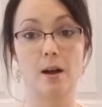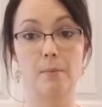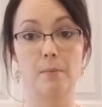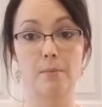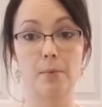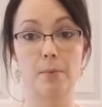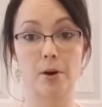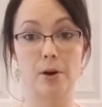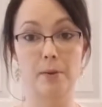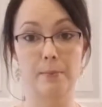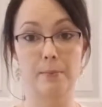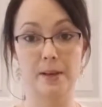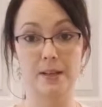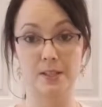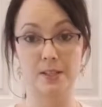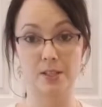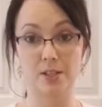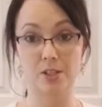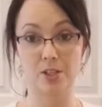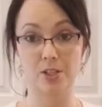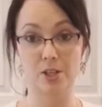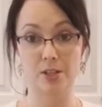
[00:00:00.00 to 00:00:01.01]
ball
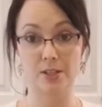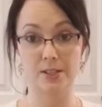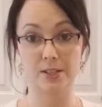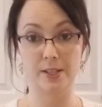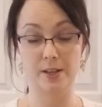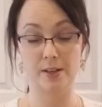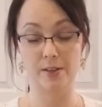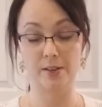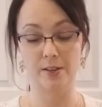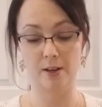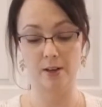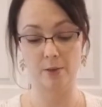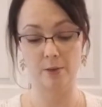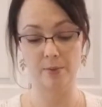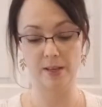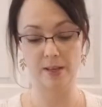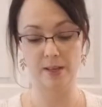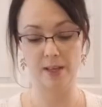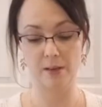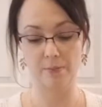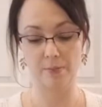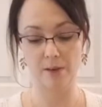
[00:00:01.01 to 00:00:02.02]
mason jars here that I'll be
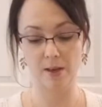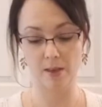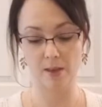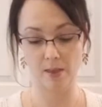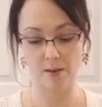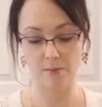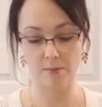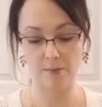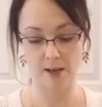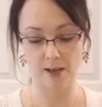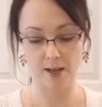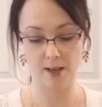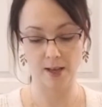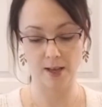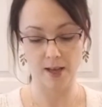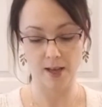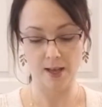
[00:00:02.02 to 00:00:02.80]
keeping them in.